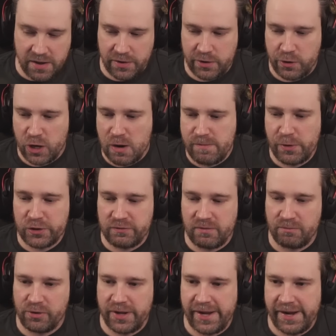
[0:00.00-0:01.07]
the current builds we've
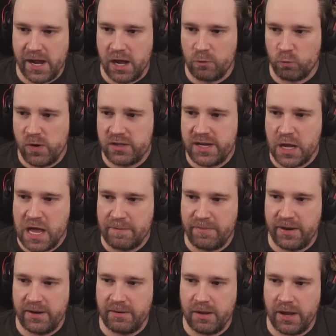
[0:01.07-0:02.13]
been playing on retail have
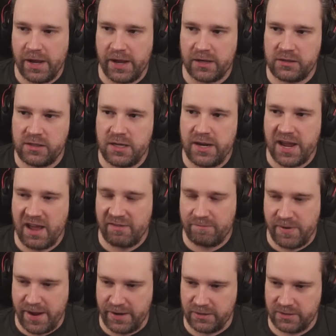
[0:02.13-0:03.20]
been CDF
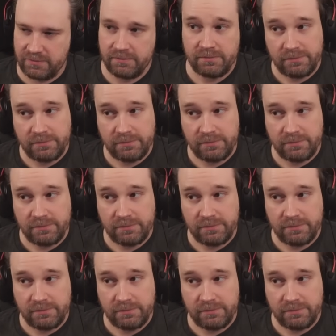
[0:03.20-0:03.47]
based.